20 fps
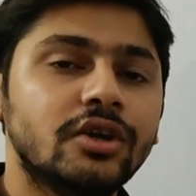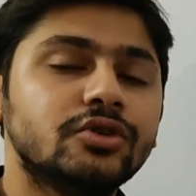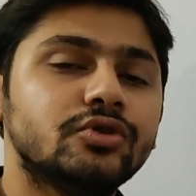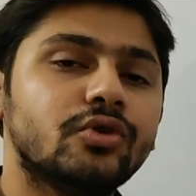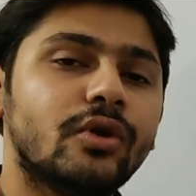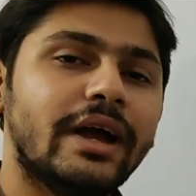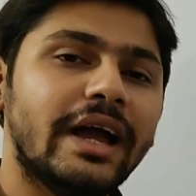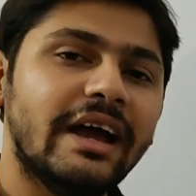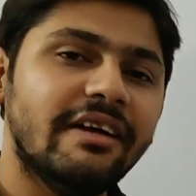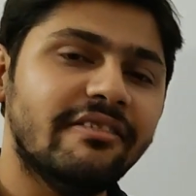
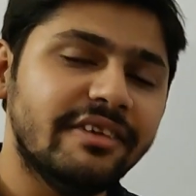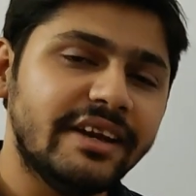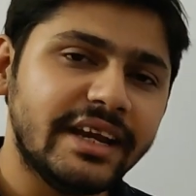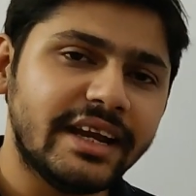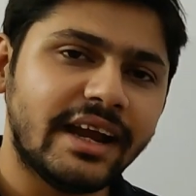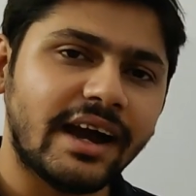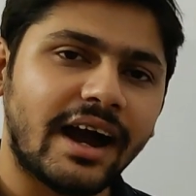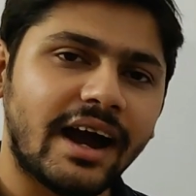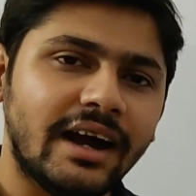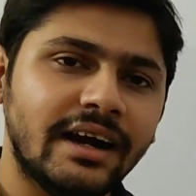So
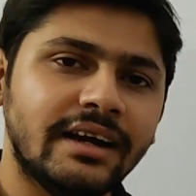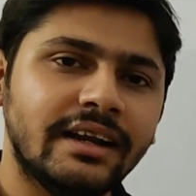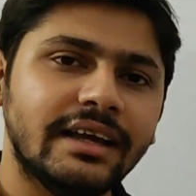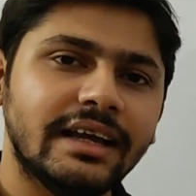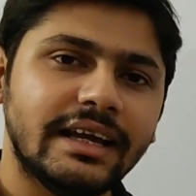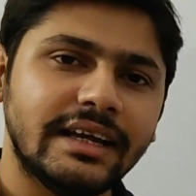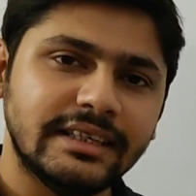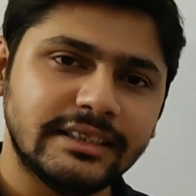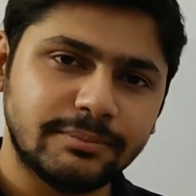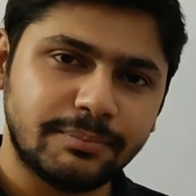every
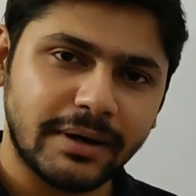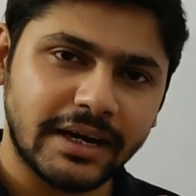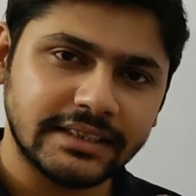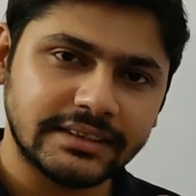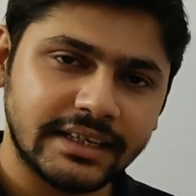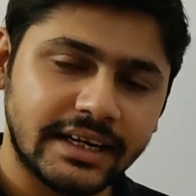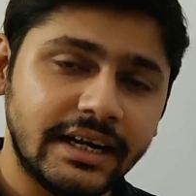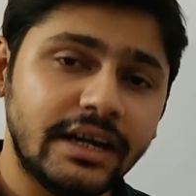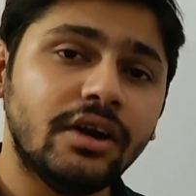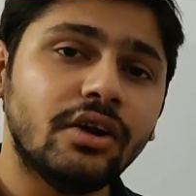card is
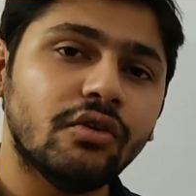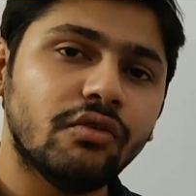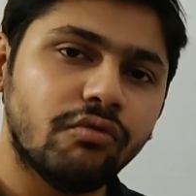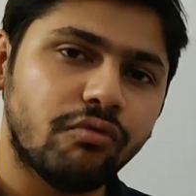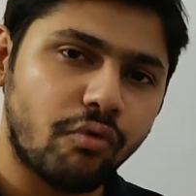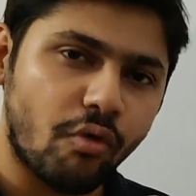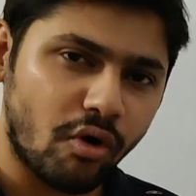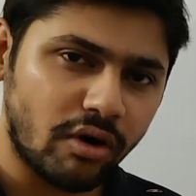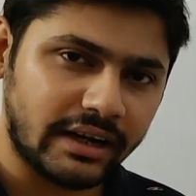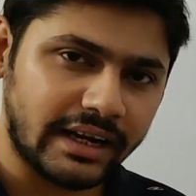present
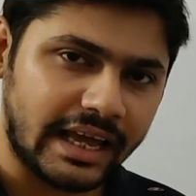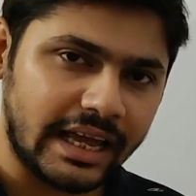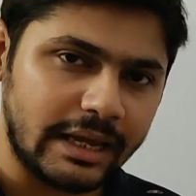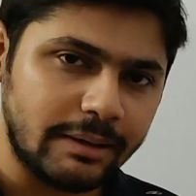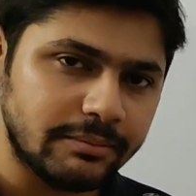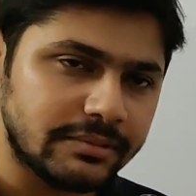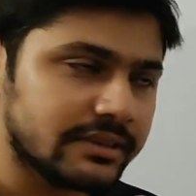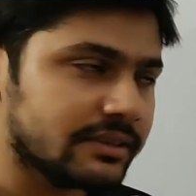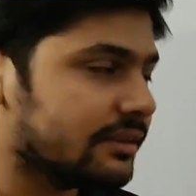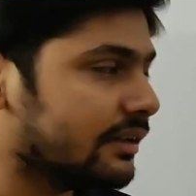4
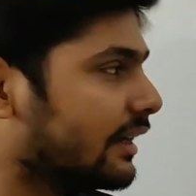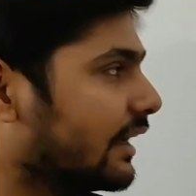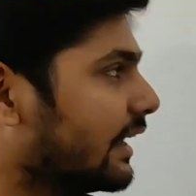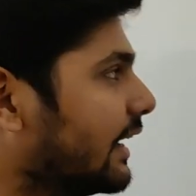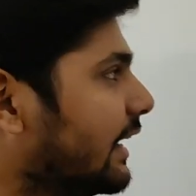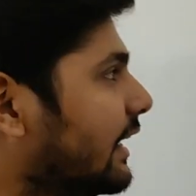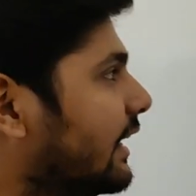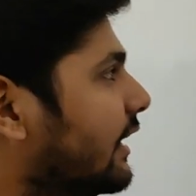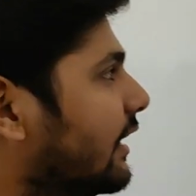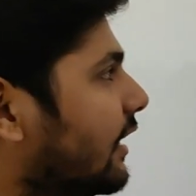times
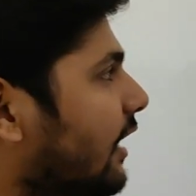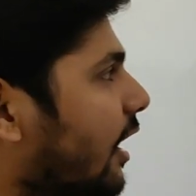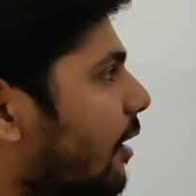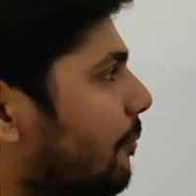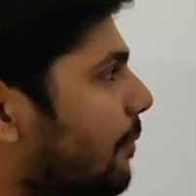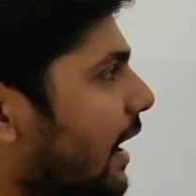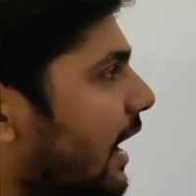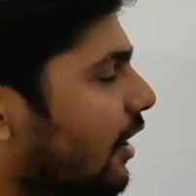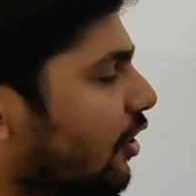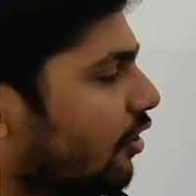in a
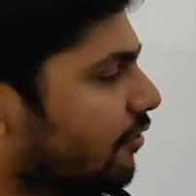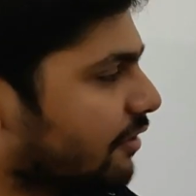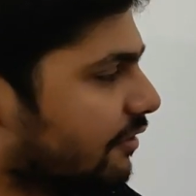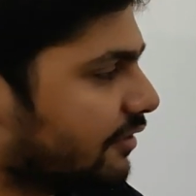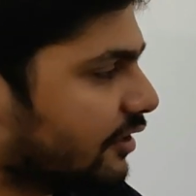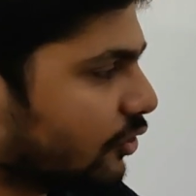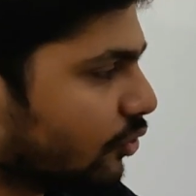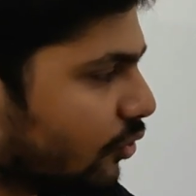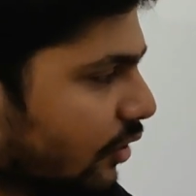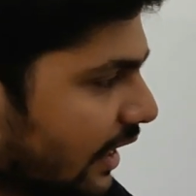pack of
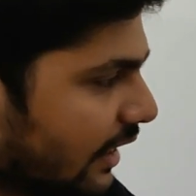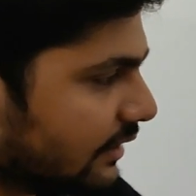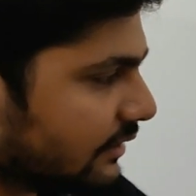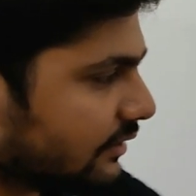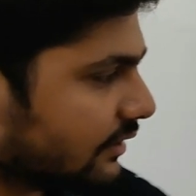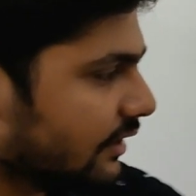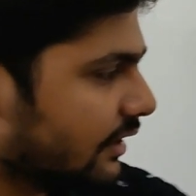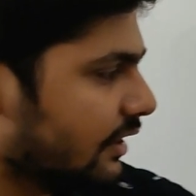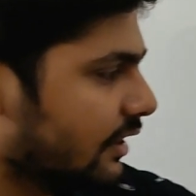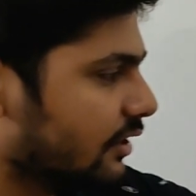52
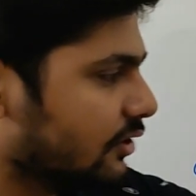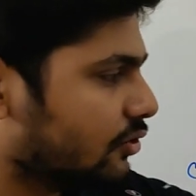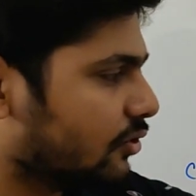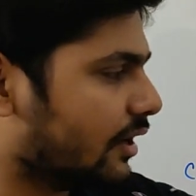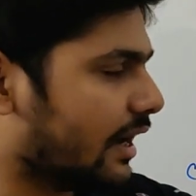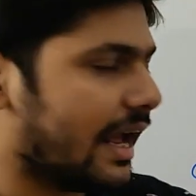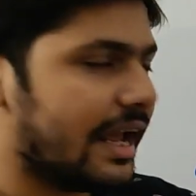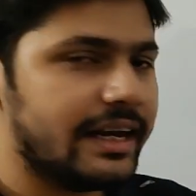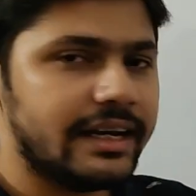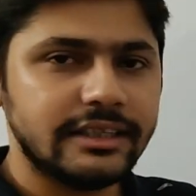cards. So
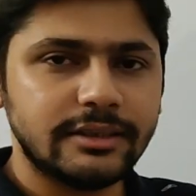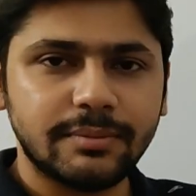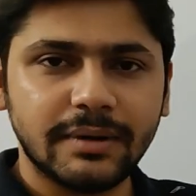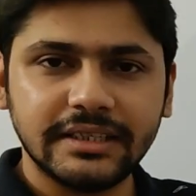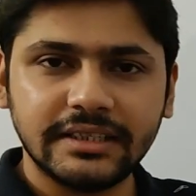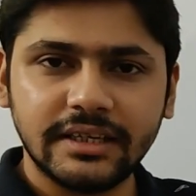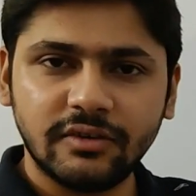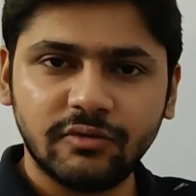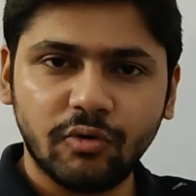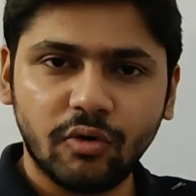9 is
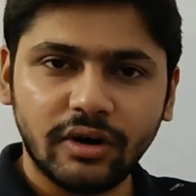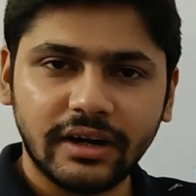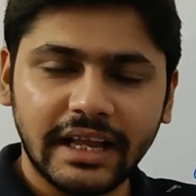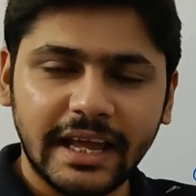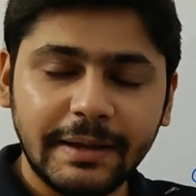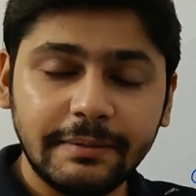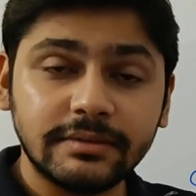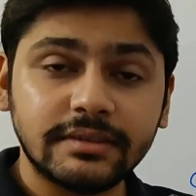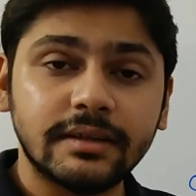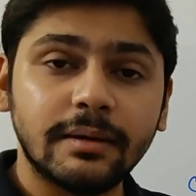present 4
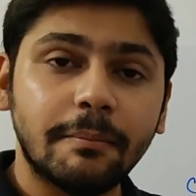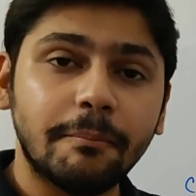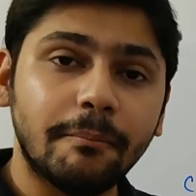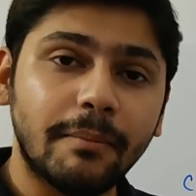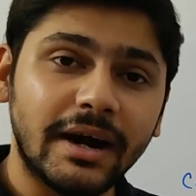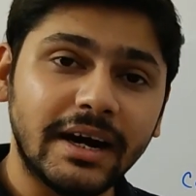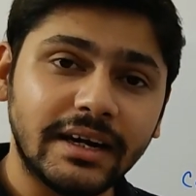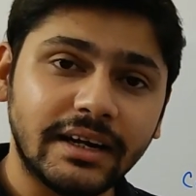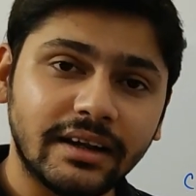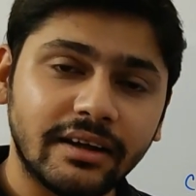times,
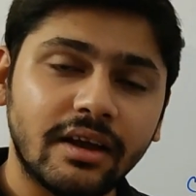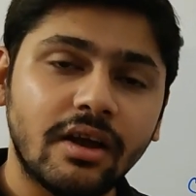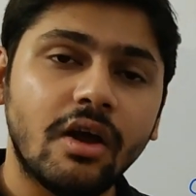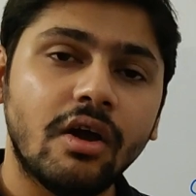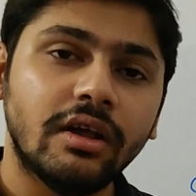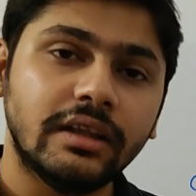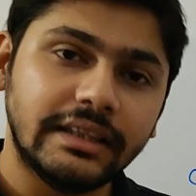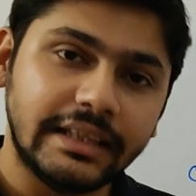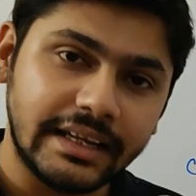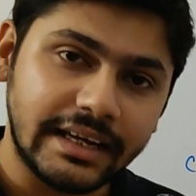but
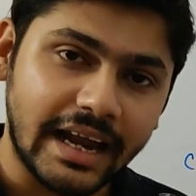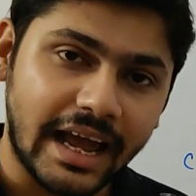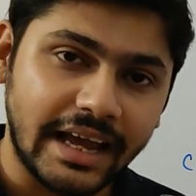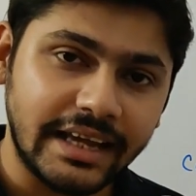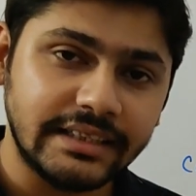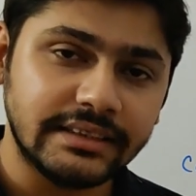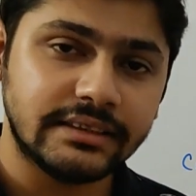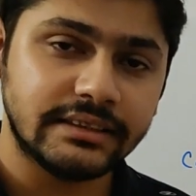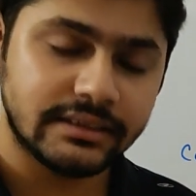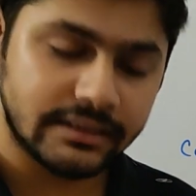the
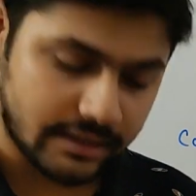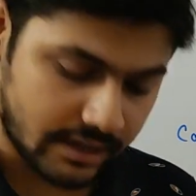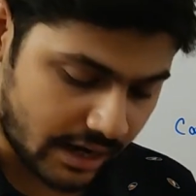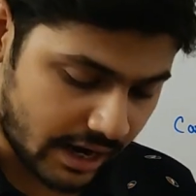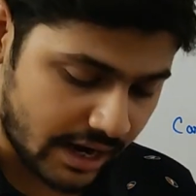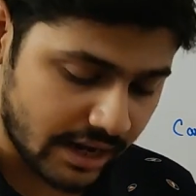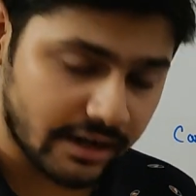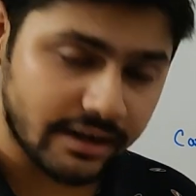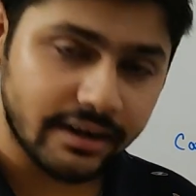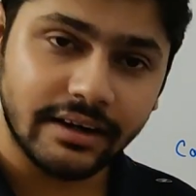9s
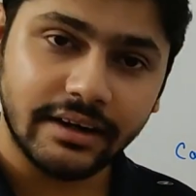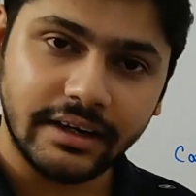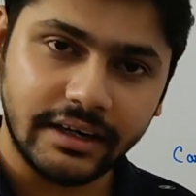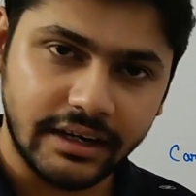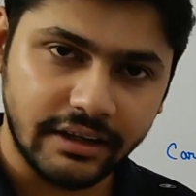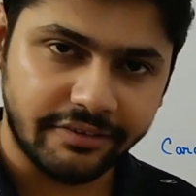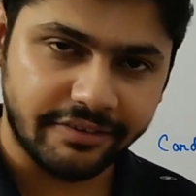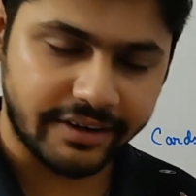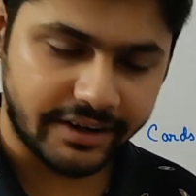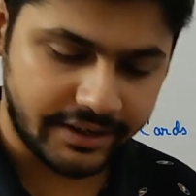are
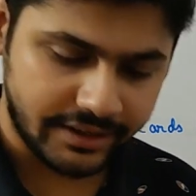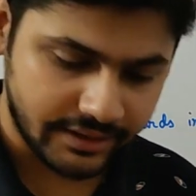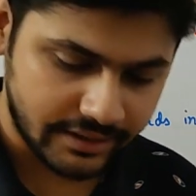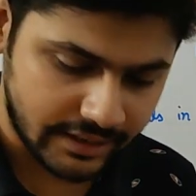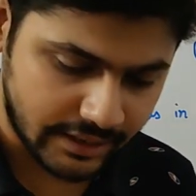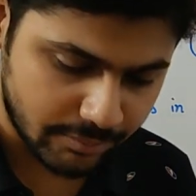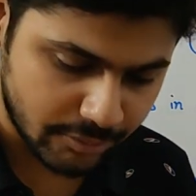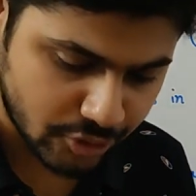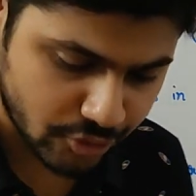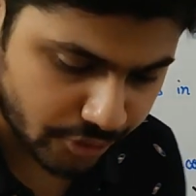different.
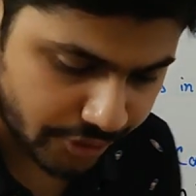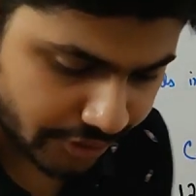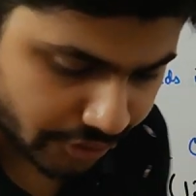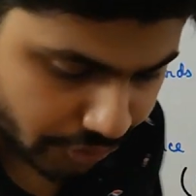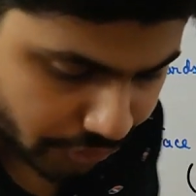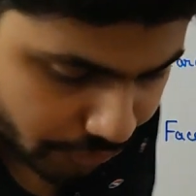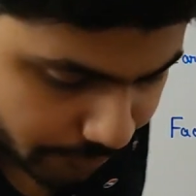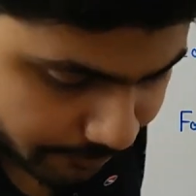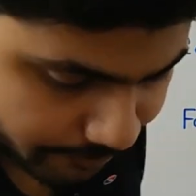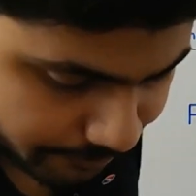Let me show it
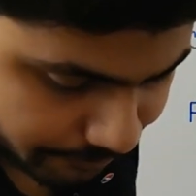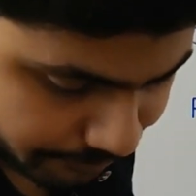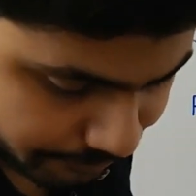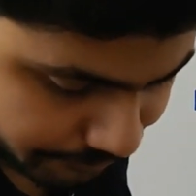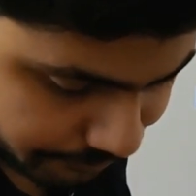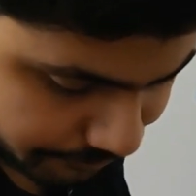to you.